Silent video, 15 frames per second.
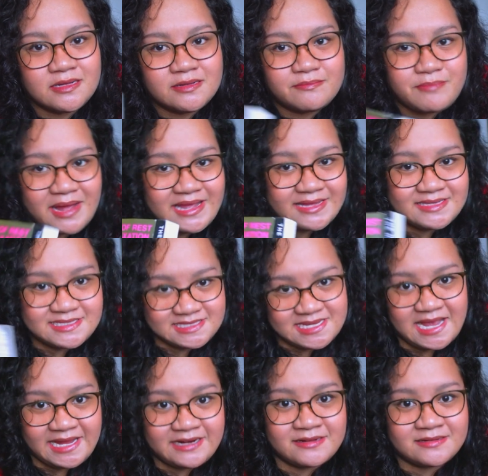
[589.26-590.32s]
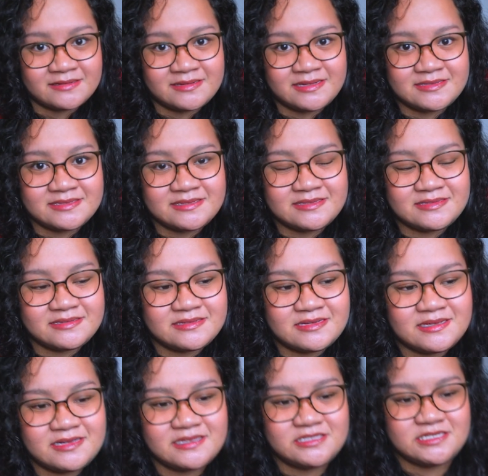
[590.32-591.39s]
by its title, it's
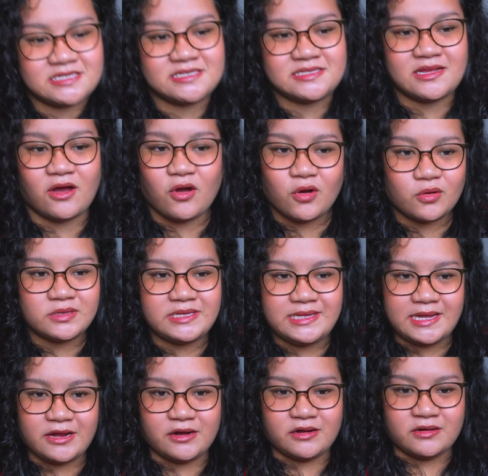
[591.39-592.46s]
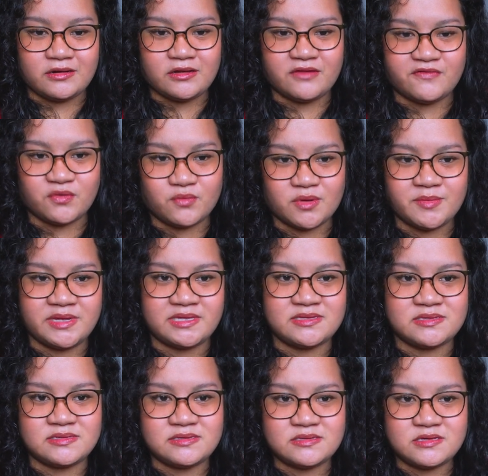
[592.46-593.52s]
just a whole year of a
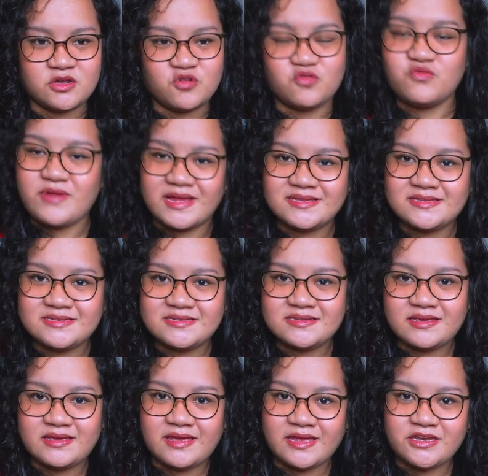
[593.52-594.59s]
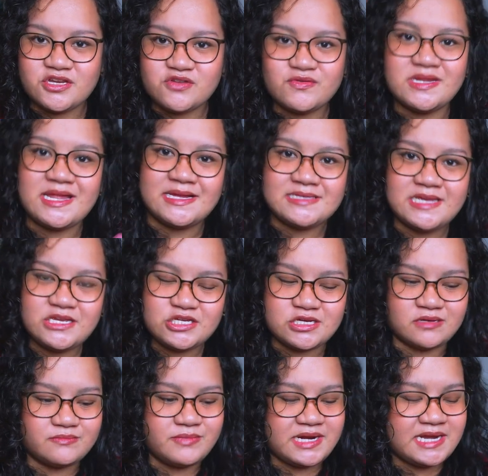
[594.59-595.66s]
woman's rest and
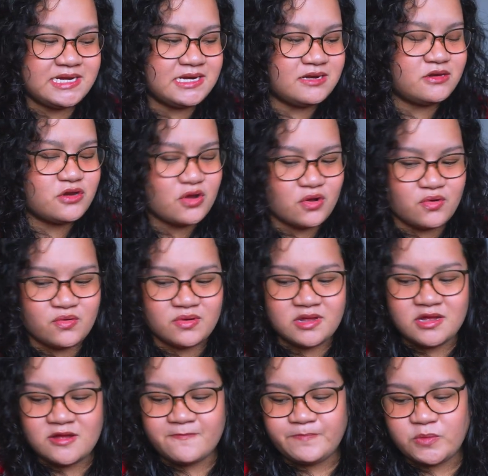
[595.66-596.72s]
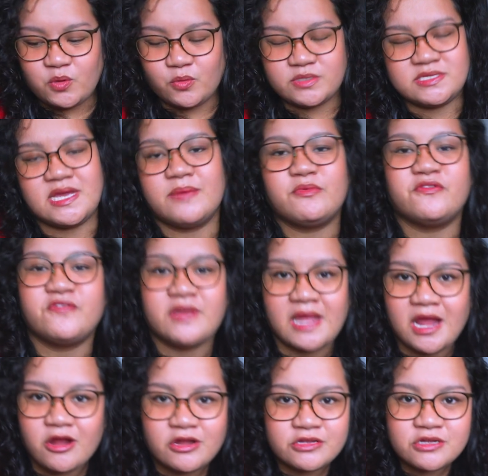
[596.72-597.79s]
relaxation. But I didn't know what type of
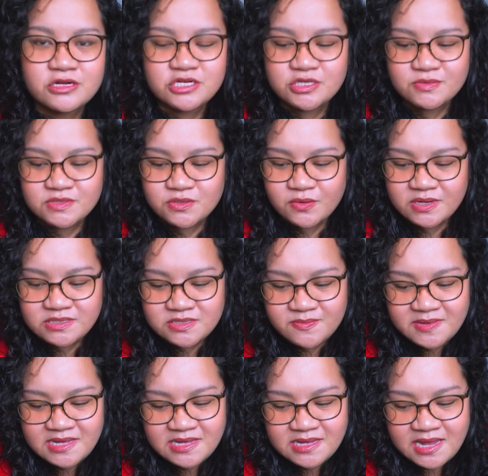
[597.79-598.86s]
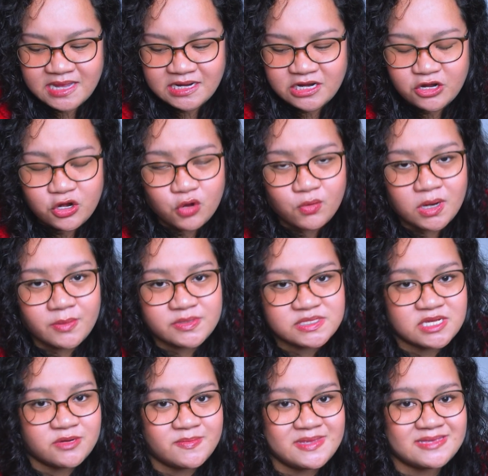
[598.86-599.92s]
character she was going to be. I didn't know where it was
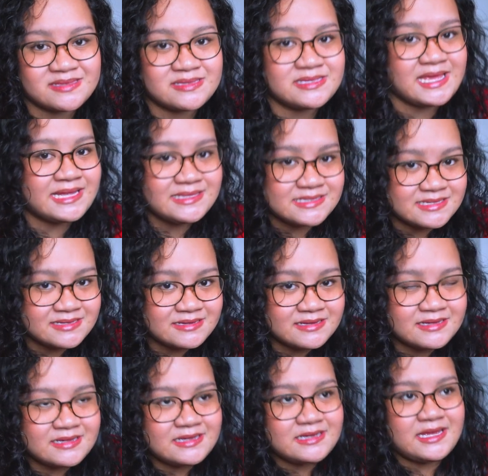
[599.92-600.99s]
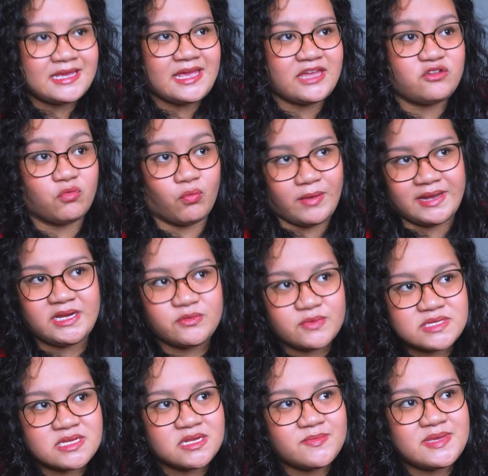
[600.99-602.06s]
going to be set and when it
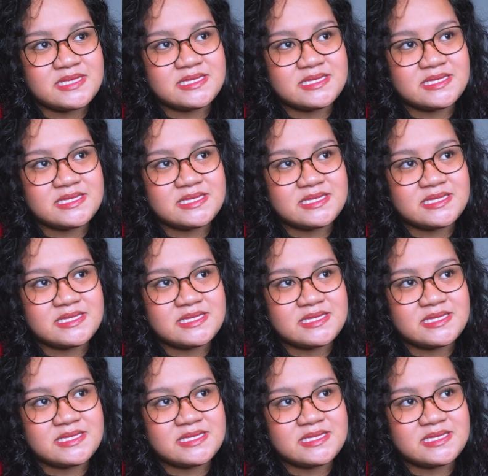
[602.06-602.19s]
was going to be